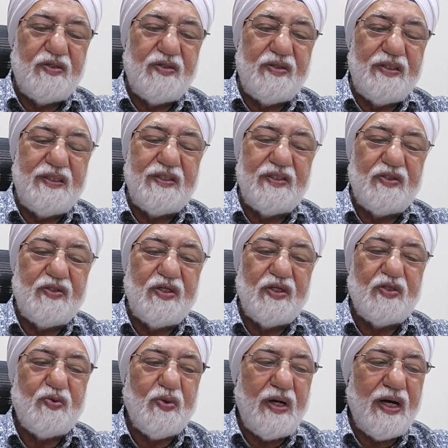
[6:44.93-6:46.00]
This is
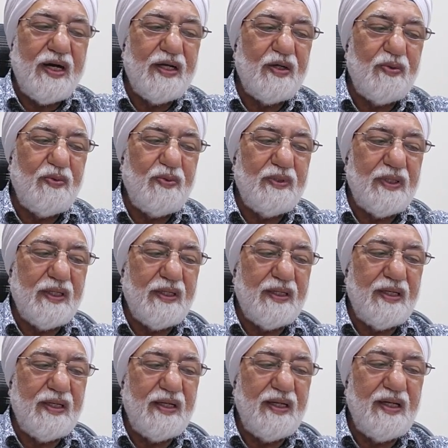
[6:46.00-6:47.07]
just to argue that
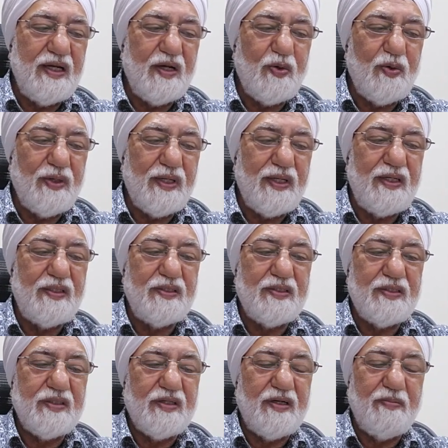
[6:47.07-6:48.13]

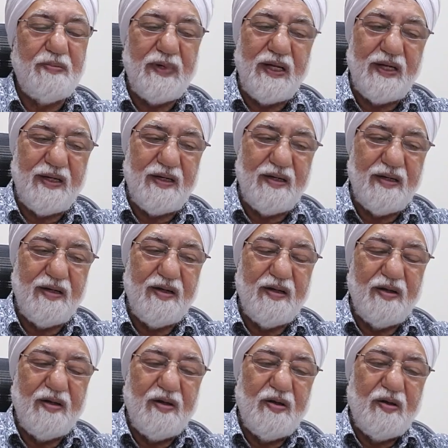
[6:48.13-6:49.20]
inequities remain.
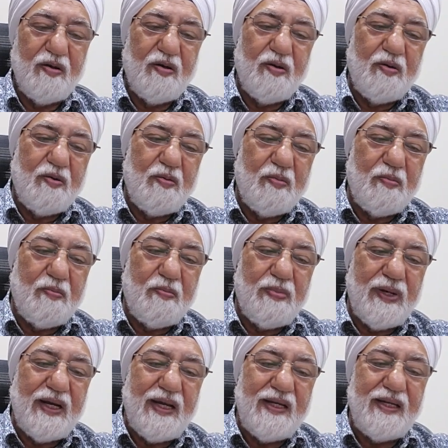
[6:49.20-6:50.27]

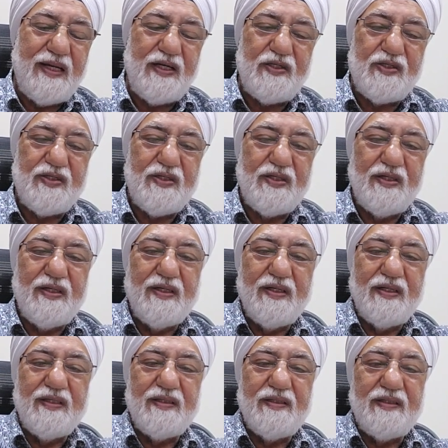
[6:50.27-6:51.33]
But I guess
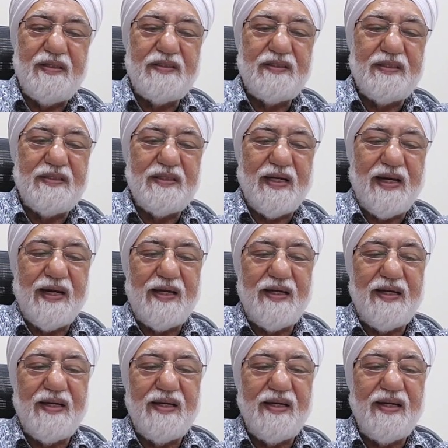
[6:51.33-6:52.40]
this is like
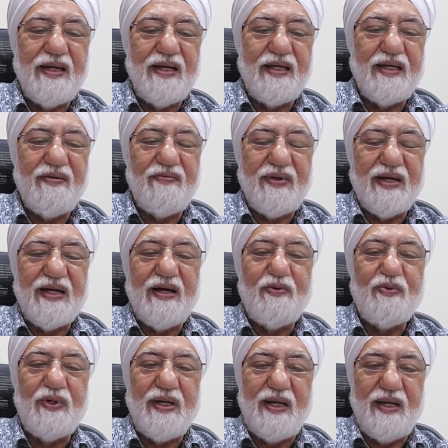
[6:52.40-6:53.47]
creative
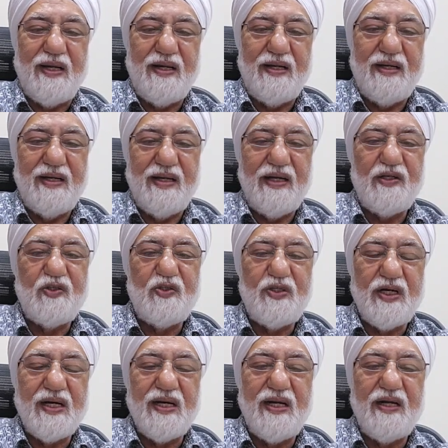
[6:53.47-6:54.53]
accounting and
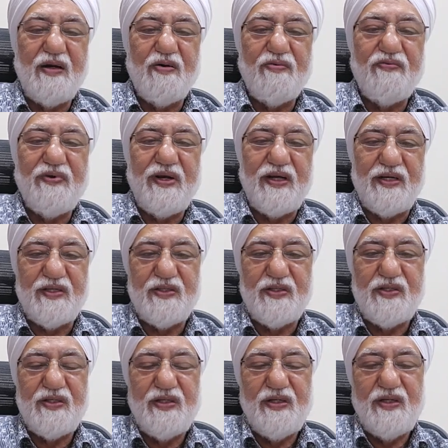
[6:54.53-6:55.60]
juggling of figures,
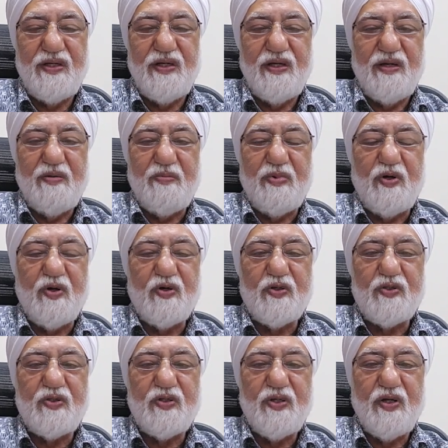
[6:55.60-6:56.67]

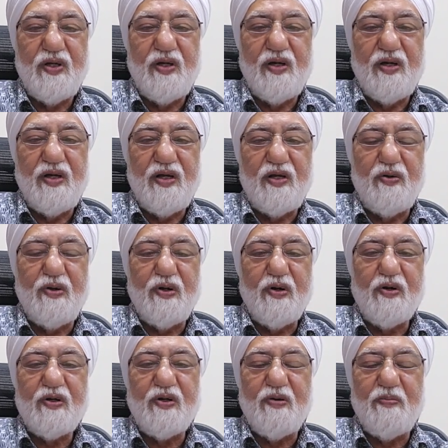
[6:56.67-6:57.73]
because you are
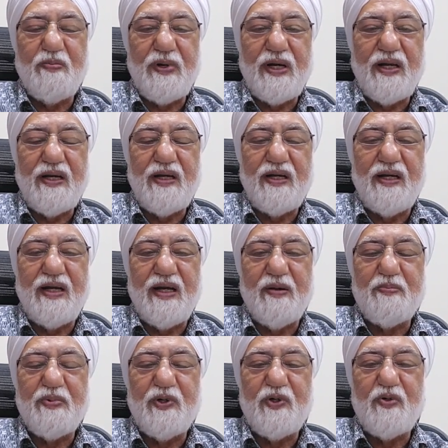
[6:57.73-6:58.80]
not comparing an
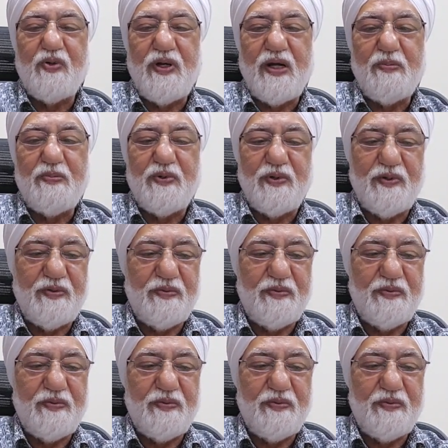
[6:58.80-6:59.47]
apple to apple.